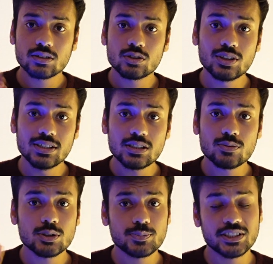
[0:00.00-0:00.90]
So this
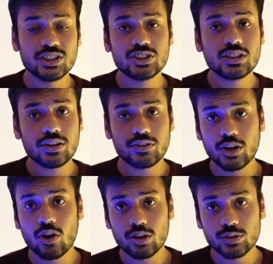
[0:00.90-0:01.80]
was precision and
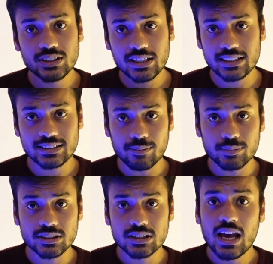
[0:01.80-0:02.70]
recall using
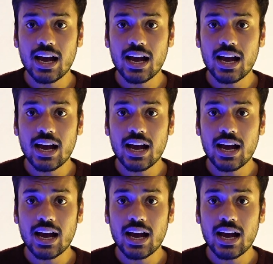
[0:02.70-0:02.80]
examples,